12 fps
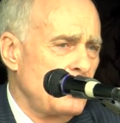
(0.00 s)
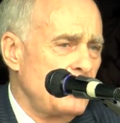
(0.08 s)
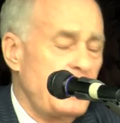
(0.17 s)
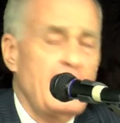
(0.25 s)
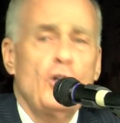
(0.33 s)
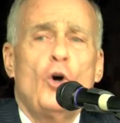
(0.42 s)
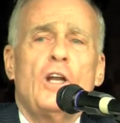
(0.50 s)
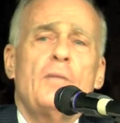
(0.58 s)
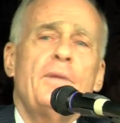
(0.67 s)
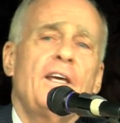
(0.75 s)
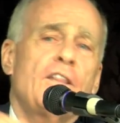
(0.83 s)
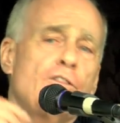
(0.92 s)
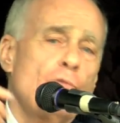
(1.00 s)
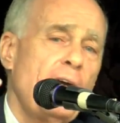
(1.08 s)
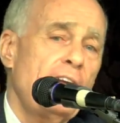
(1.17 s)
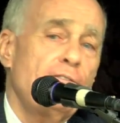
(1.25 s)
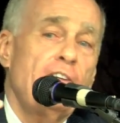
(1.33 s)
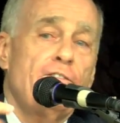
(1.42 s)
that he'd only be a
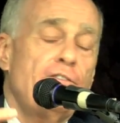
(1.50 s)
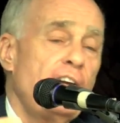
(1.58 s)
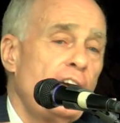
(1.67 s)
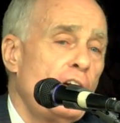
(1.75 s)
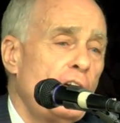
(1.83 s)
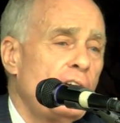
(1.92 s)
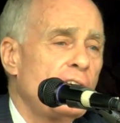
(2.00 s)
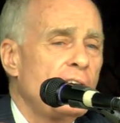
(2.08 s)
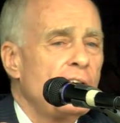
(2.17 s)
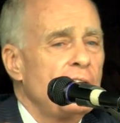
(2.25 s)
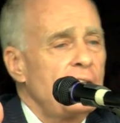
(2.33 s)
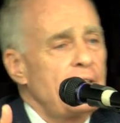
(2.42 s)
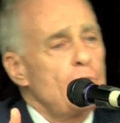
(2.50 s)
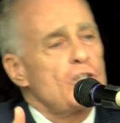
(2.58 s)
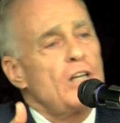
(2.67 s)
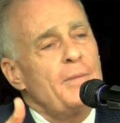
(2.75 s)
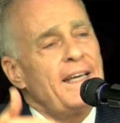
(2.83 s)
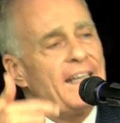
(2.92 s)
threat if he feared that there was
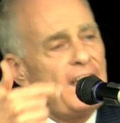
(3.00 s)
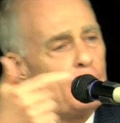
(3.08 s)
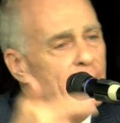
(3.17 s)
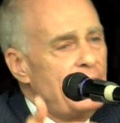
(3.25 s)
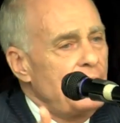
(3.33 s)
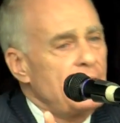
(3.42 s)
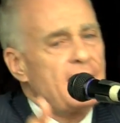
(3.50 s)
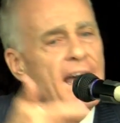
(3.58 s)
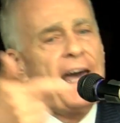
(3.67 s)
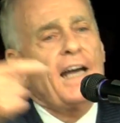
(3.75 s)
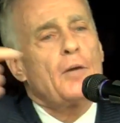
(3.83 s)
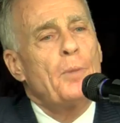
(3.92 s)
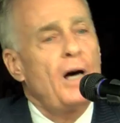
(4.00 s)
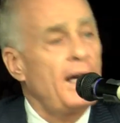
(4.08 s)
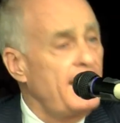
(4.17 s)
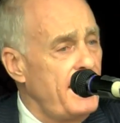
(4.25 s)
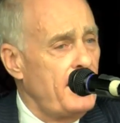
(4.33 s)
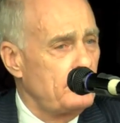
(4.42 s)
going to be an imminent attack
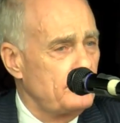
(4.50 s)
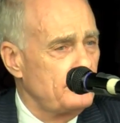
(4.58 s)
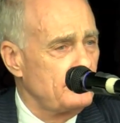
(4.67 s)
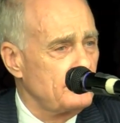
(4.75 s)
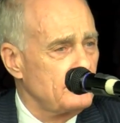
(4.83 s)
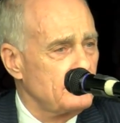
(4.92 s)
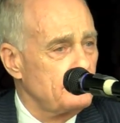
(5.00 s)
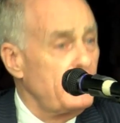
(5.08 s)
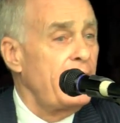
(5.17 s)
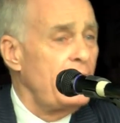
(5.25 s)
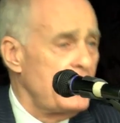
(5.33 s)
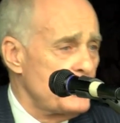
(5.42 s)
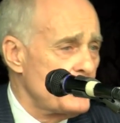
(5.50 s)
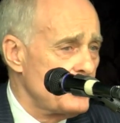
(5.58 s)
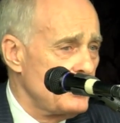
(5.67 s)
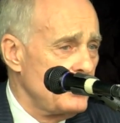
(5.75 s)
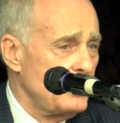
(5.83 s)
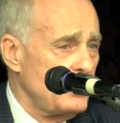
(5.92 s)
upon him by
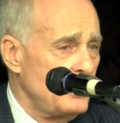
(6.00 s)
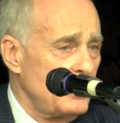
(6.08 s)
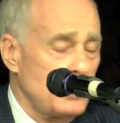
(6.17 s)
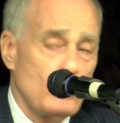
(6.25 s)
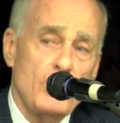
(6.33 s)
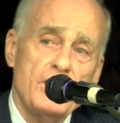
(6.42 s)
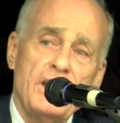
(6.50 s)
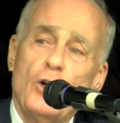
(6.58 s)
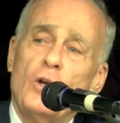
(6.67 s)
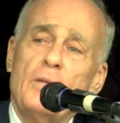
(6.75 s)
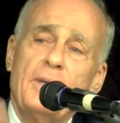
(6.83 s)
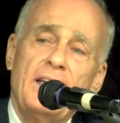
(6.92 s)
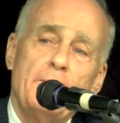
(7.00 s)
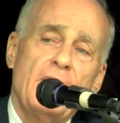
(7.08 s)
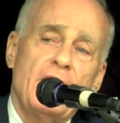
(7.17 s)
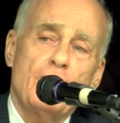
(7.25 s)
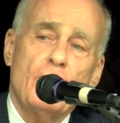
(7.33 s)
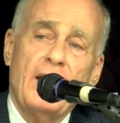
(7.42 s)
us. In other words, he'd only be an
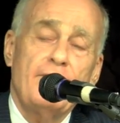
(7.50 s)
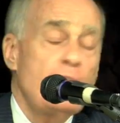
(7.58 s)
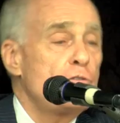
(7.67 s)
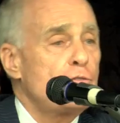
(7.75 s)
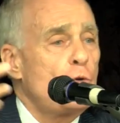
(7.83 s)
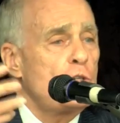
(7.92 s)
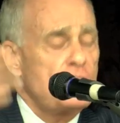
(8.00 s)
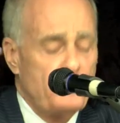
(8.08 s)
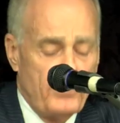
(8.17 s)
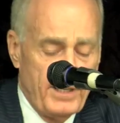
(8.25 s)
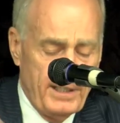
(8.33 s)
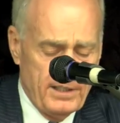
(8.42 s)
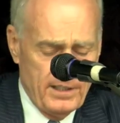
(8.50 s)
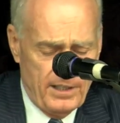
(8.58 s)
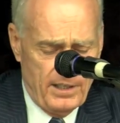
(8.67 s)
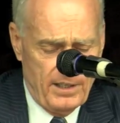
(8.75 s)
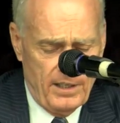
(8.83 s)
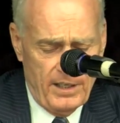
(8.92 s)
imminent threat if he was forced to fight
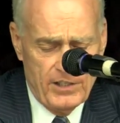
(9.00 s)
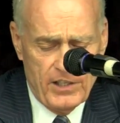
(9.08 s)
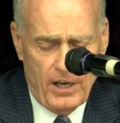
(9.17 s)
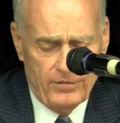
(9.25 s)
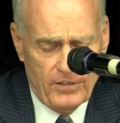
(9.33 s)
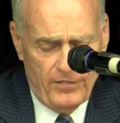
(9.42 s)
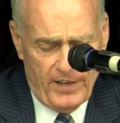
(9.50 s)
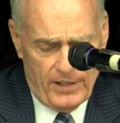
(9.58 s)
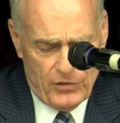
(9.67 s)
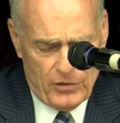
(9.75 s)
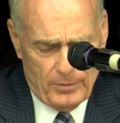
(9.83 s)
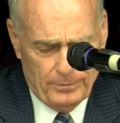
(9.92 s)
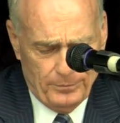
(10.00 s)
in self-defense.